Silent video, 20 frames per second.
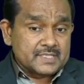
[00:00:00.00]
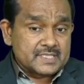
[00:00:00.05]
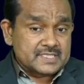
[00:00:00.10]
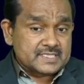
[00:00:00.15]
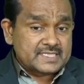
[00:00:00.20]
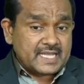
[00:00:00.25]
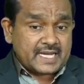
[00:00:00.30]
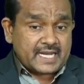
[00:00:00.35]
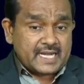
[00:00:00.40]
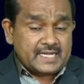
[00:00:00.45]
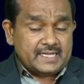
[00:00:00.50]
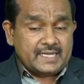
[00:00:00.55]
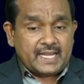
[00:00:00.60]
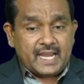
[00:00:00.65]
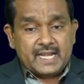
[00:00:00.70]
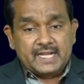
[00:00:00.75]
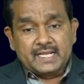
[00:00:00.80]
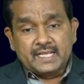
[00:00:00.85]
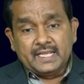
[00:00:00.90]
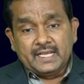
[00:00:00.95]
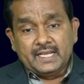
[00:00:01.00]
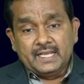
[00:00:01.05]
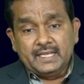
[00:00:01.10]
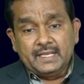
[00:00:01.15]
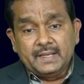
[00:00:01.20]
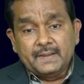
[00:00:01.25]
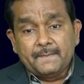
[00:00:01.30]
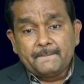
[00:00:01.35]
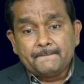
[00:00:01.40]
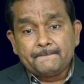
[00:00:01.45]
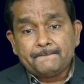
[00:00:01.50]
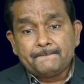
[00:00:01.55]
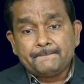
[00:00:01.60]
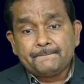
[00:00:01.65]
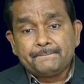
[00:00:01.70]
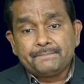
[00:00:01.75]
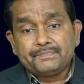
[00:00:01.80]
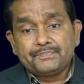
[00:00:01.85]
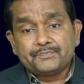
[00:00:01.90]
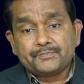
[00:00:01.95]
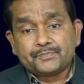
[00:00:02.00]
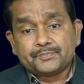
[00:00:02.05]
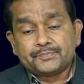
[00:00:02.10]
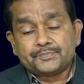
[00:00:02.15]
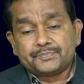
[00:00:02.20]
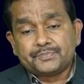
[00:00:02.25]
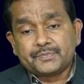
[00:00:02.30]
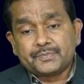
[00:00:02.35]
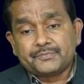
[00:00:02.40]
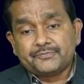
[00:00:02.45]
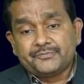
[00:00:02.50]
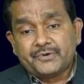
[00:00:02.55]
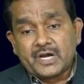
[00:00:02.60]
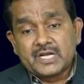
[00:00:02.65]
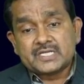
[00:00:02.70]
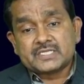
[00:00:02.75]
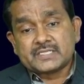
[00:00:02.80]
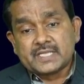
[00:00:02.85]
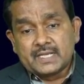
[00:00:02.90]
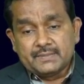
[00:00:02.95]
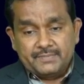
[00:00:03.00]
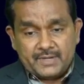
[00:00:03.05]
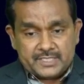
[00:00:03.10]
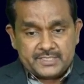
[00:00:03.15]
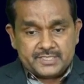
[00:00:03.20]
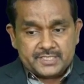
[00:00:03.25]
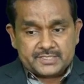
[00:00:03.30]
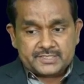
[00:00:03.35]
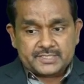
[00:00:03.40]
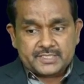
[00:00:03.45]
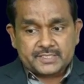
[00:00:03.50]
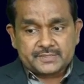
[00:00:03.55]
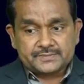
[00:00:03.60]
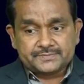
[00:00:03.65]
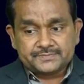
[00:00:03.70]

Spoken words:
second category, functional budgets, sir.